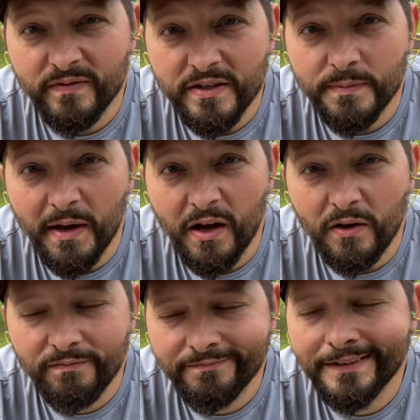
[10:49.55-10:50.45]
The
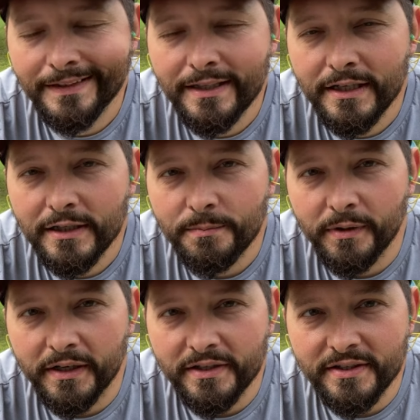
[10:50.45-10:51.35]
smell, it's
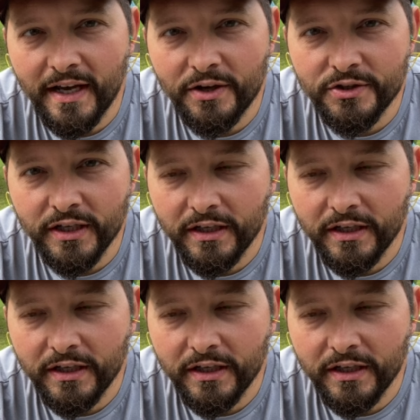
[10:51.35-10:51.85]
pretty nostalgic.